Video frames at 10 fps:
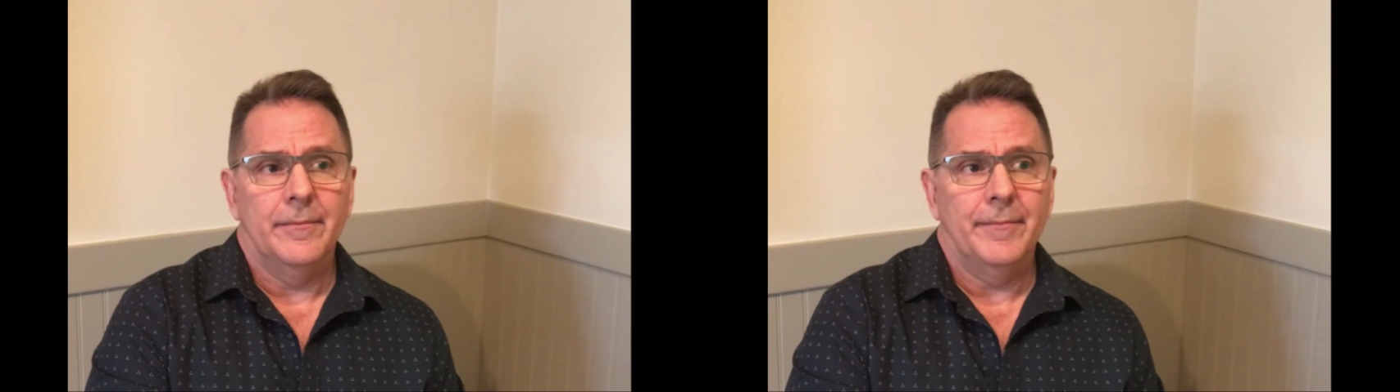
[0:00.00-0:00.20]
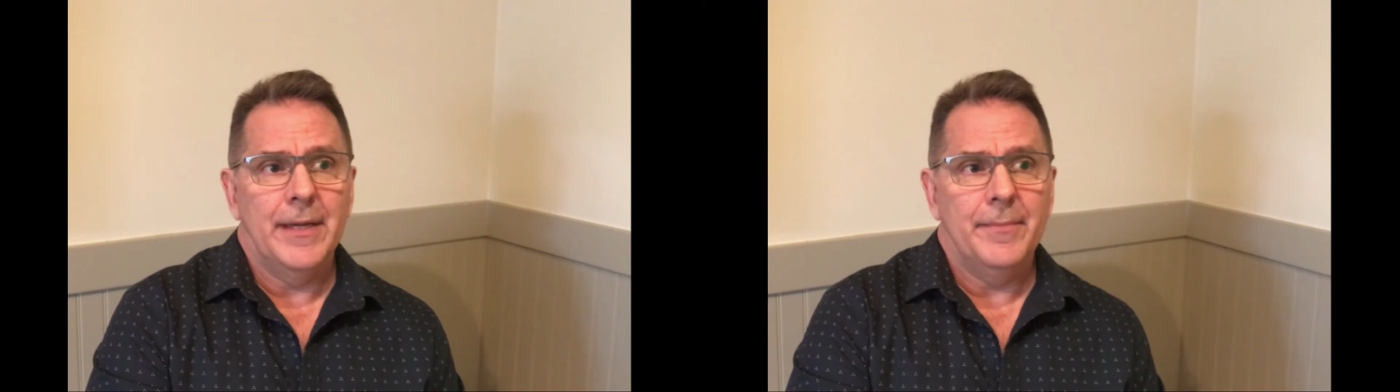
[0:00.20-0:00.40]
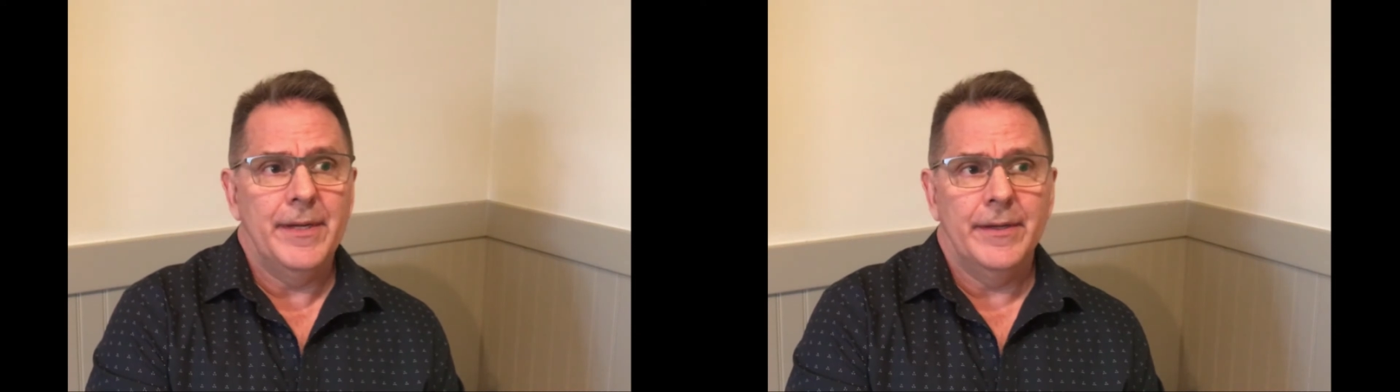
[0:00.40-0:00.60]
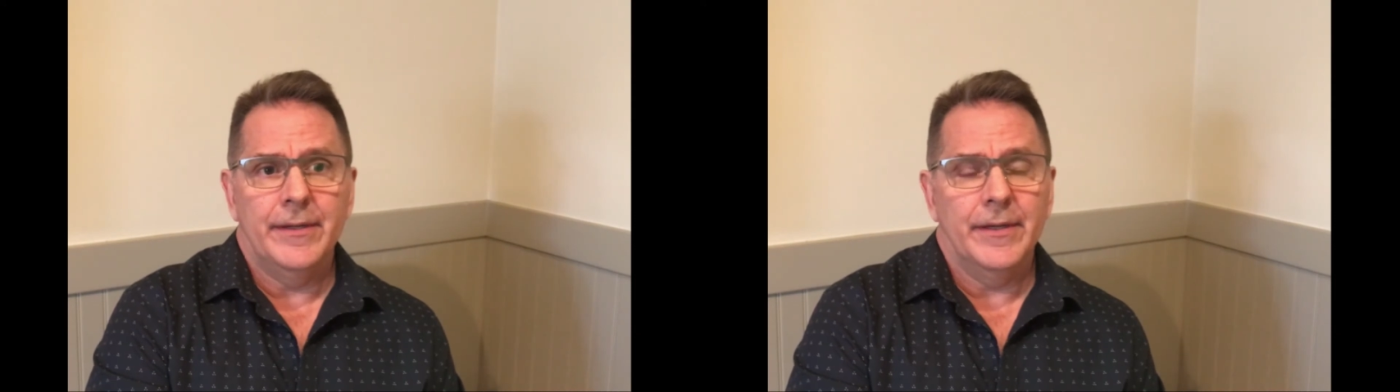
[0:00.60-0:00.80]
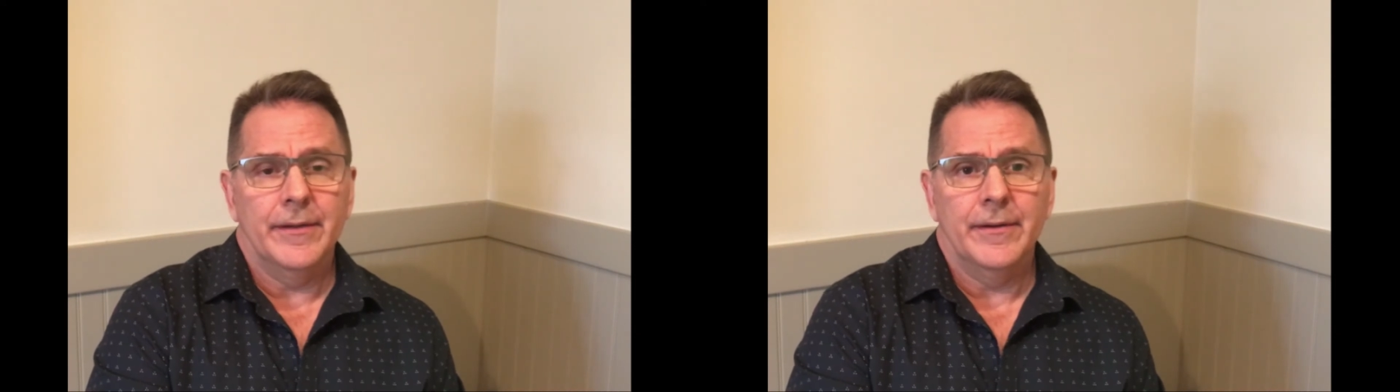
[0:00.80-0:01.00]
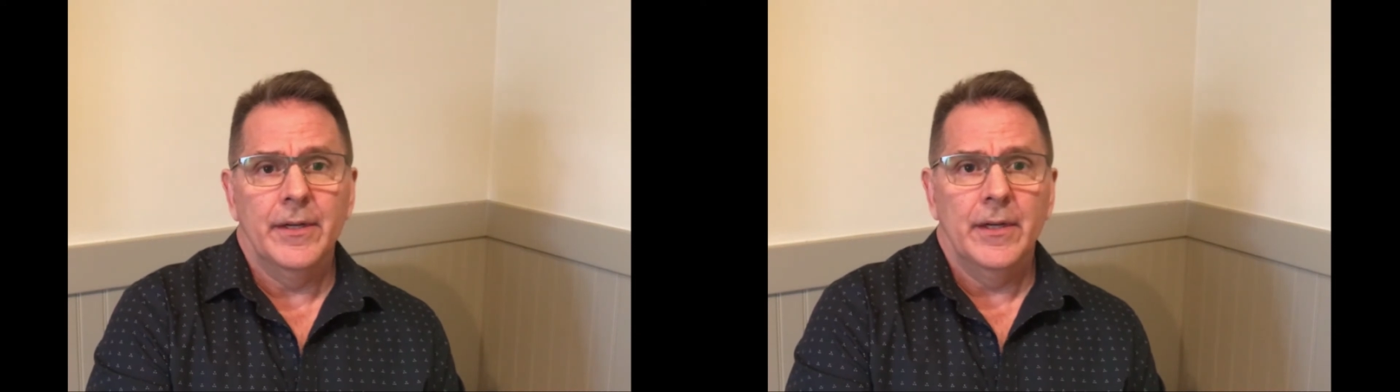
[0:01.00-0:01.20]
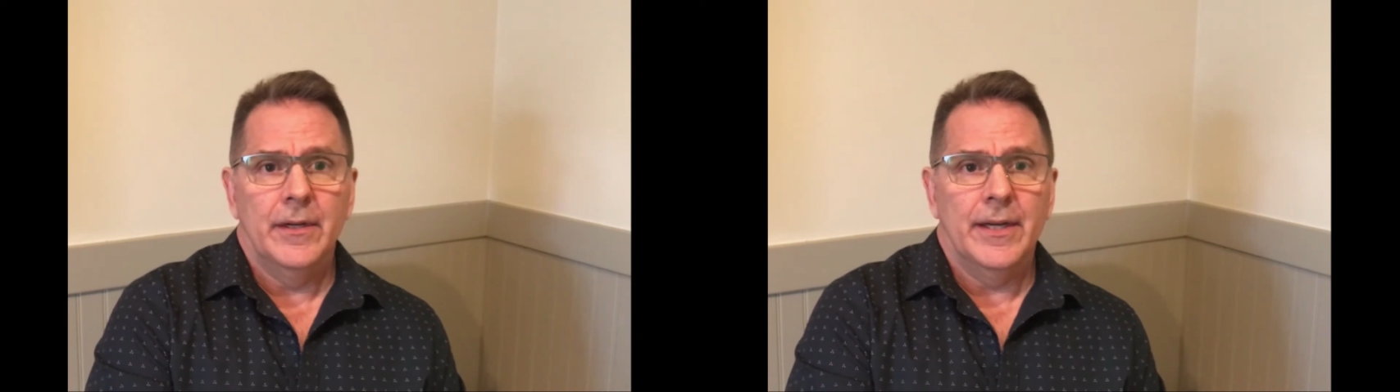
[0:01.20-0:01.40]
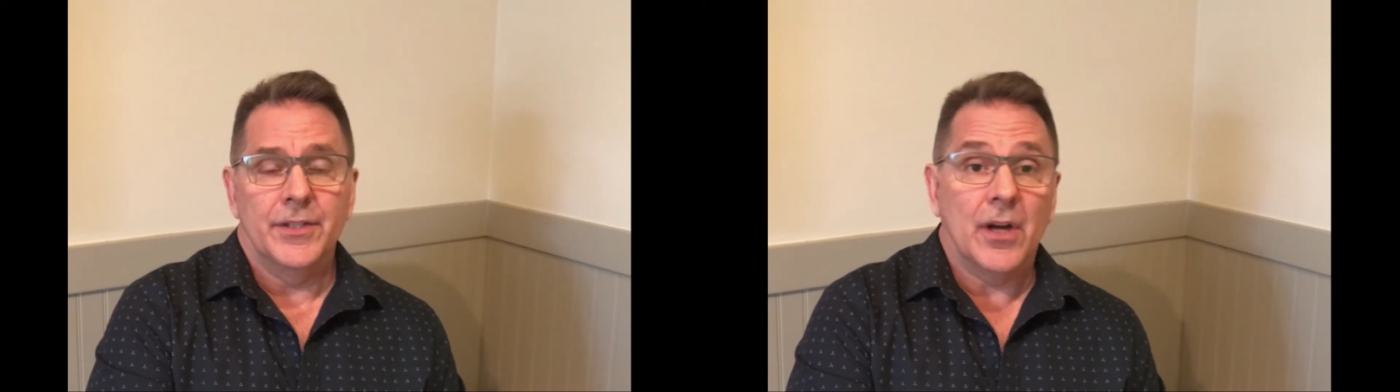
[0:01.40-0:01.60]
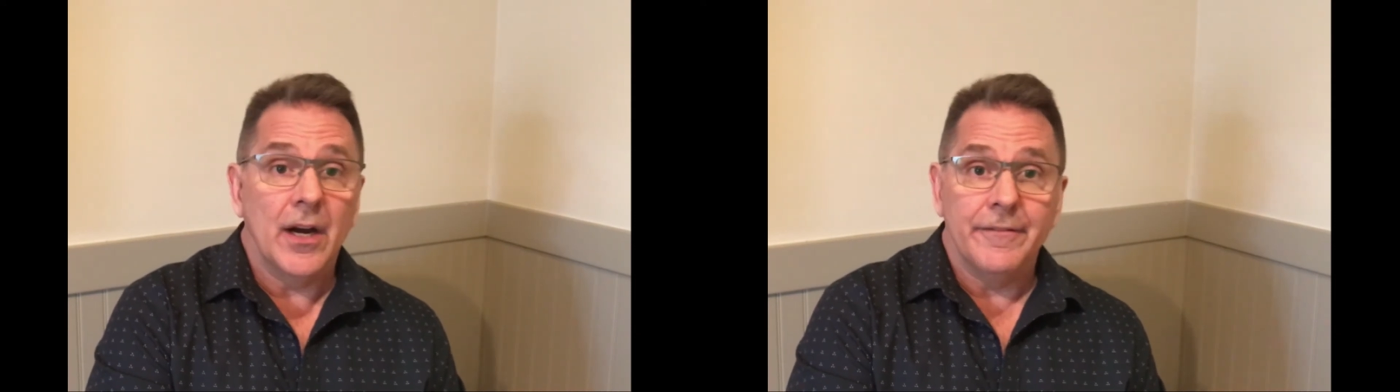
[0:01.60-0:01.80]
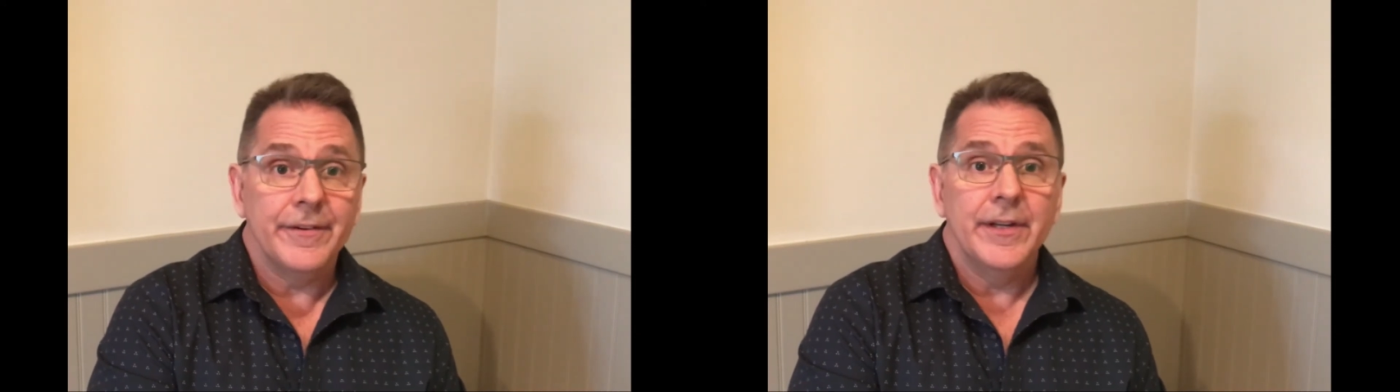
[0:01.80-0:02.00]
maybe as
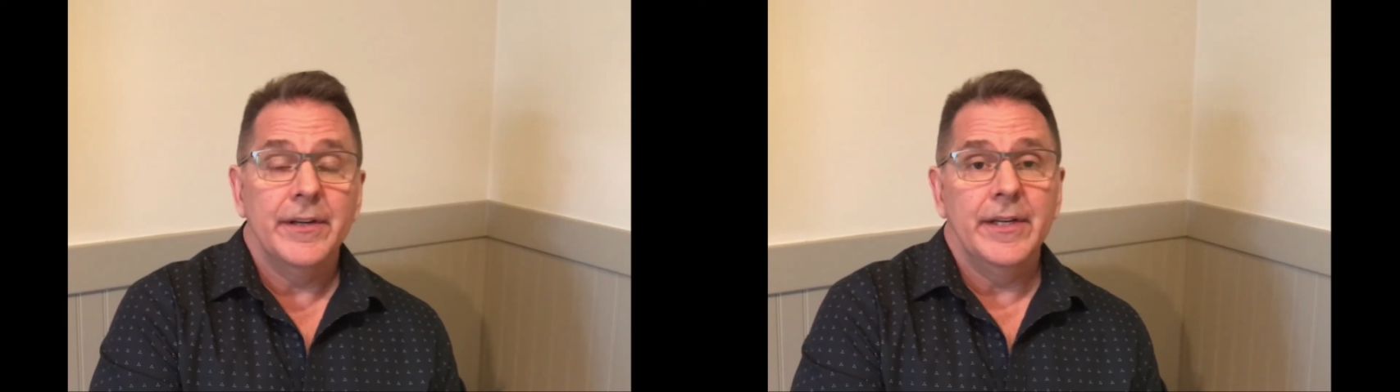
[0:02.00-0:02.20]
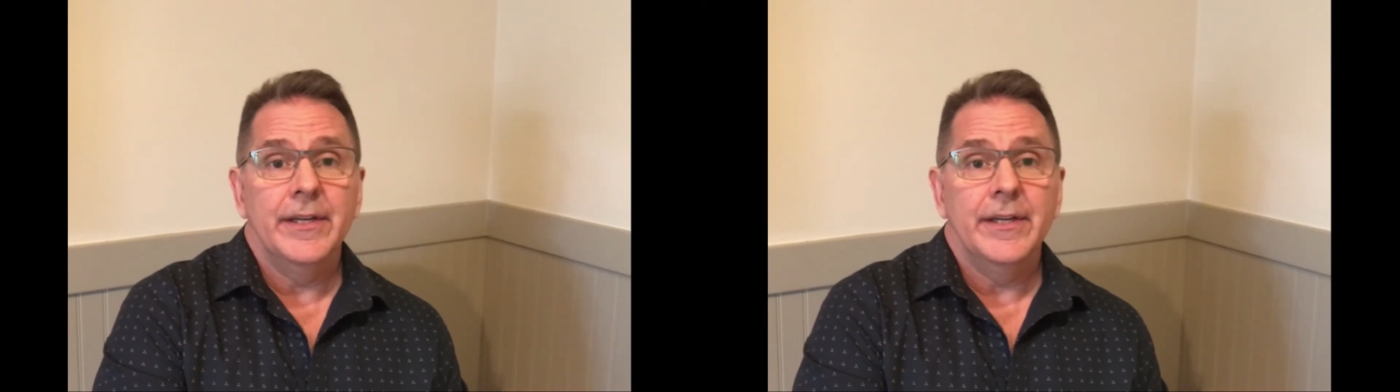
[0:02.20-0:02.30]
confident